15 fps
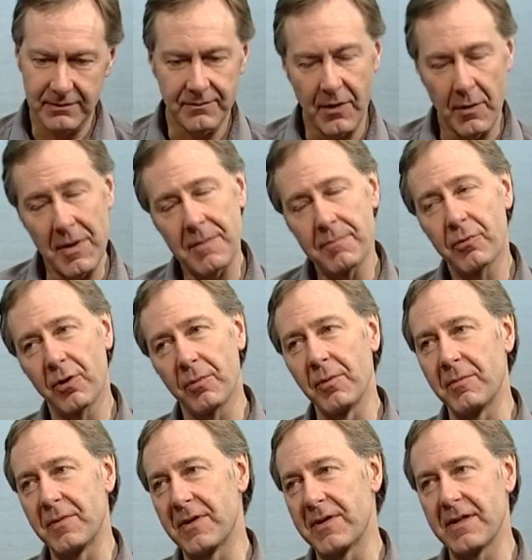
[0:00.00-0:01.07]
The main
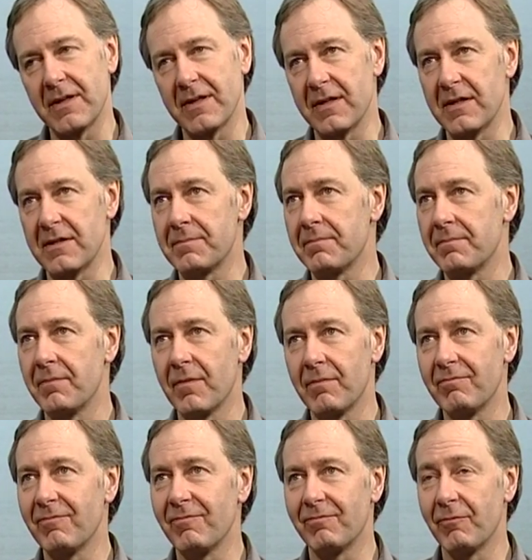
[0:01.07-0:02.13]
problem is these,
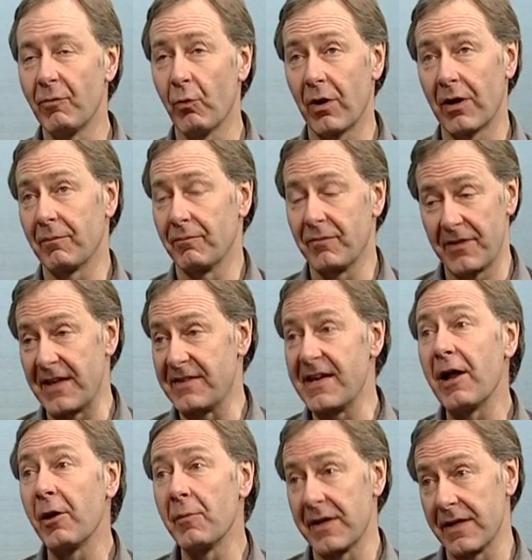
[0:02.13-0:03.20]
well, they
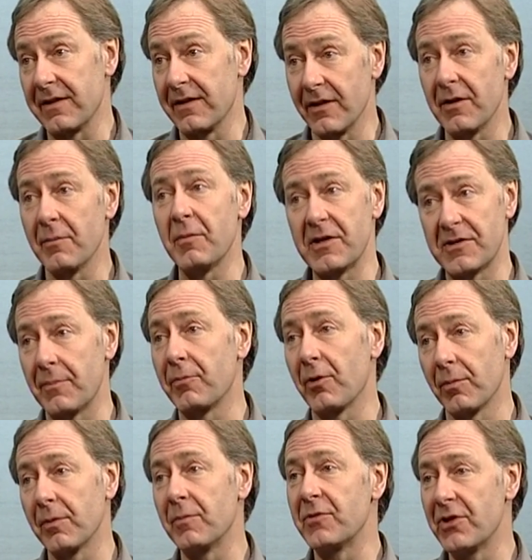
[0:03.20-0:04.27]
tell me that it's a
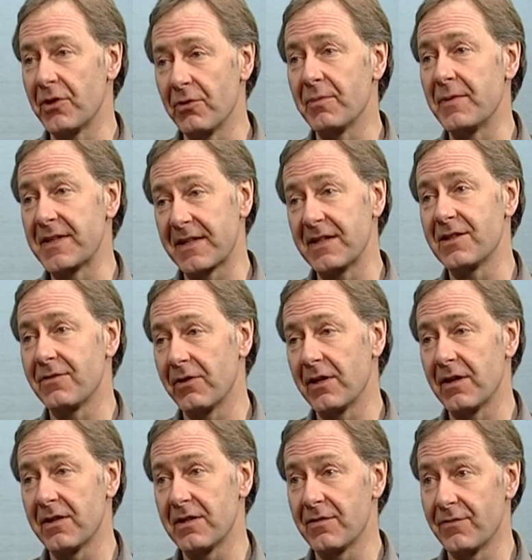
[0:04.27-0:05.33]
problem to do with my
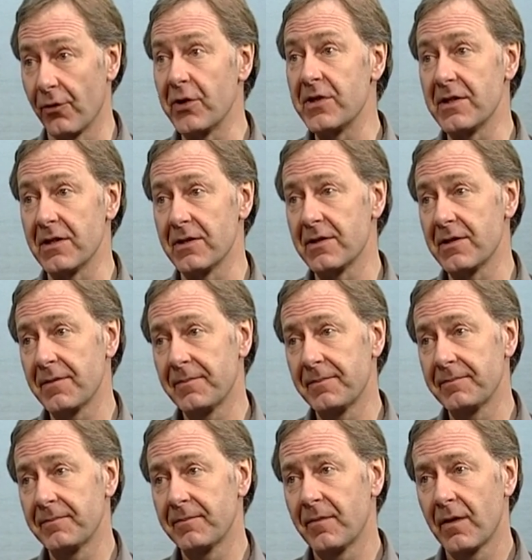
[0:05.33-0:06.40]
schizophrenia, these voices.
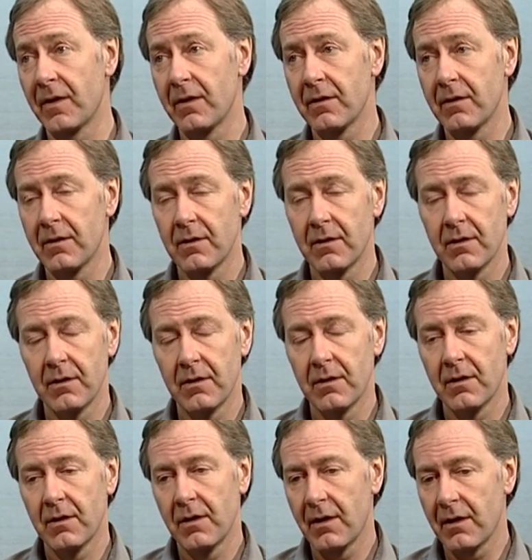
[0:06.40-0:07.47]
Mm.
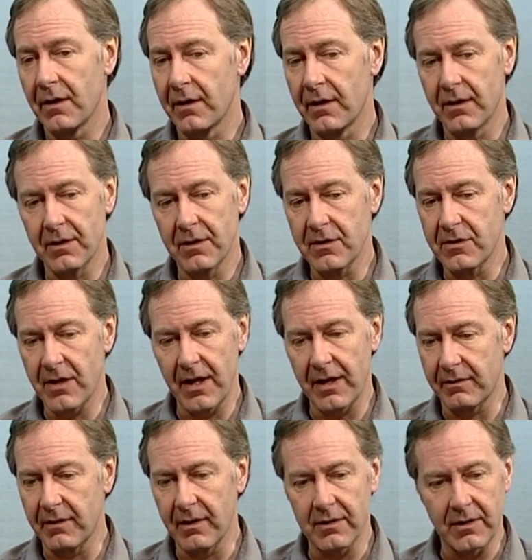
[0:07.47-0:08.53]
Uh, they,
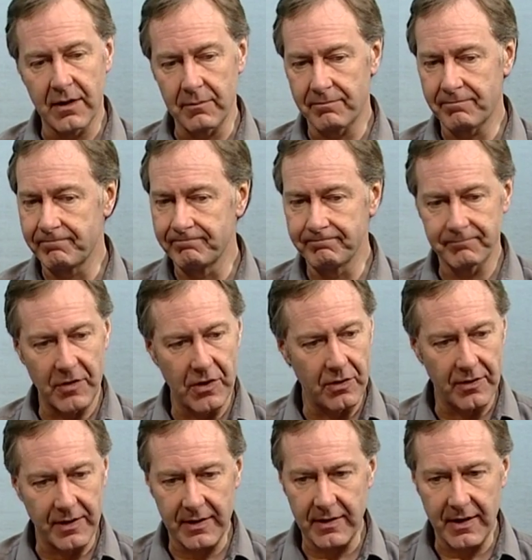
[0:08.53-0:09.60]
they, you
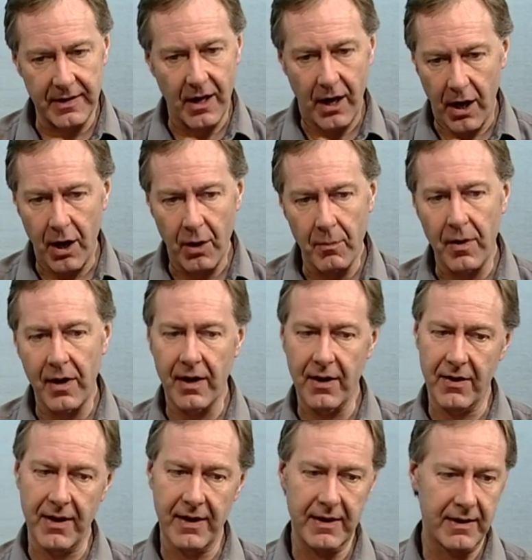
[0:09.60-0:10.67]
know, they, they come
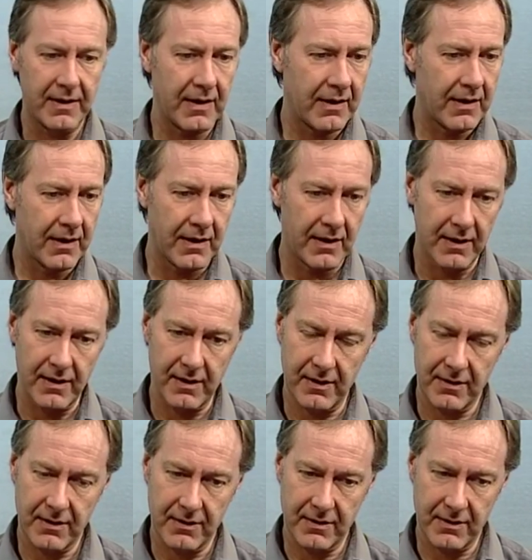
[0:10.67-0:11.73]
and they, uh,
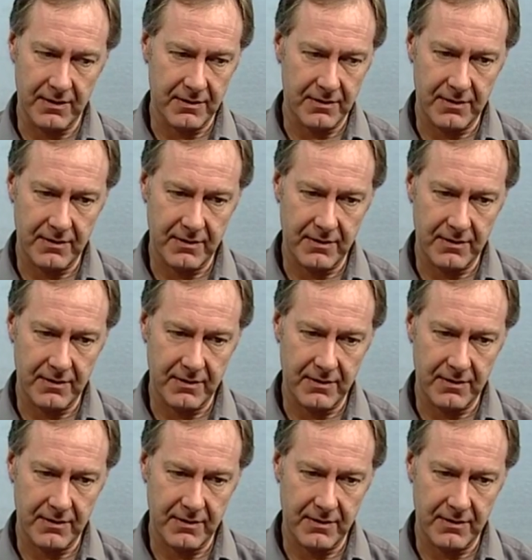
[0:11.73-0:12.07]
they,